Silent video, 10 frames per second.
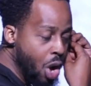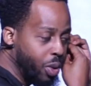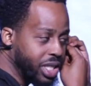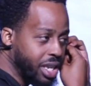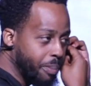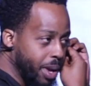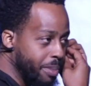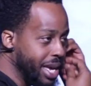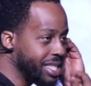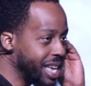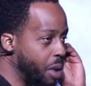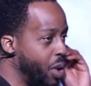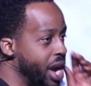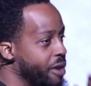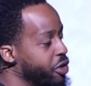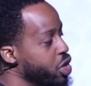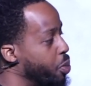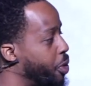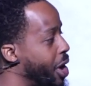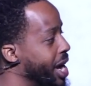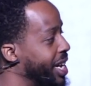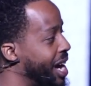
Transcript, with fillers: which simply means that whenever you pray,